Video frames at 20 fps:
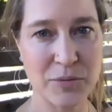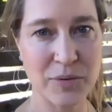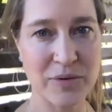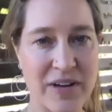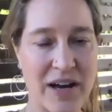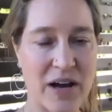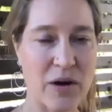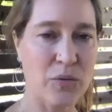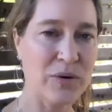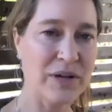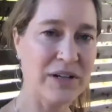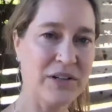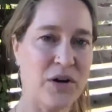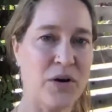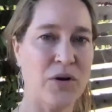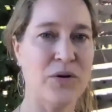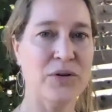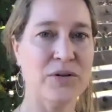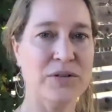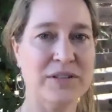we've got wind
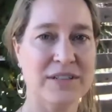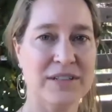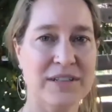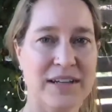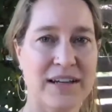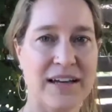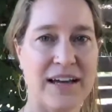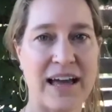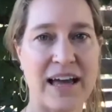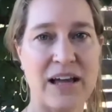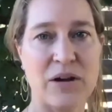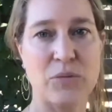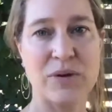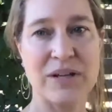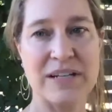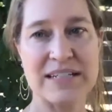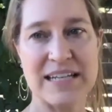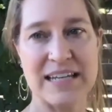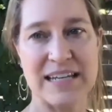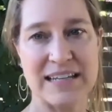cold and
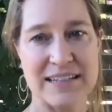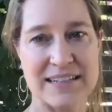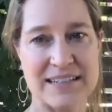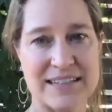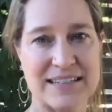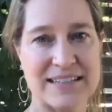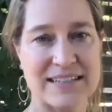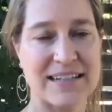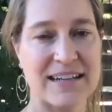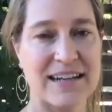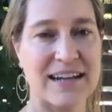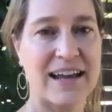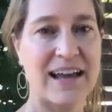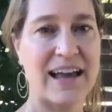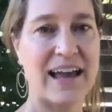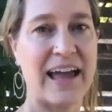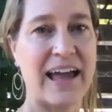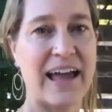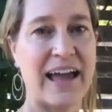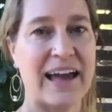wind heats,
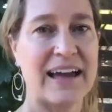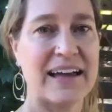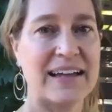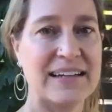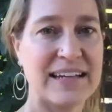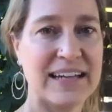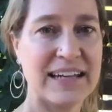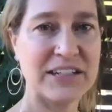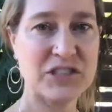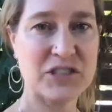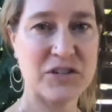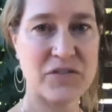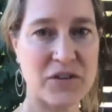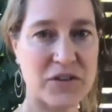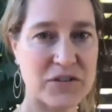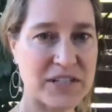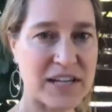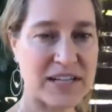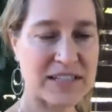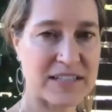and each of
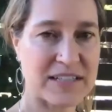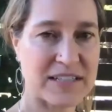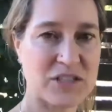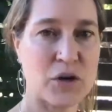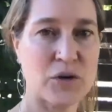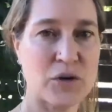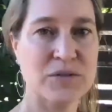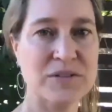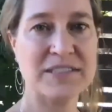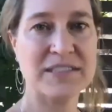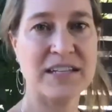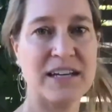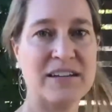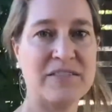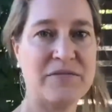those has its own set of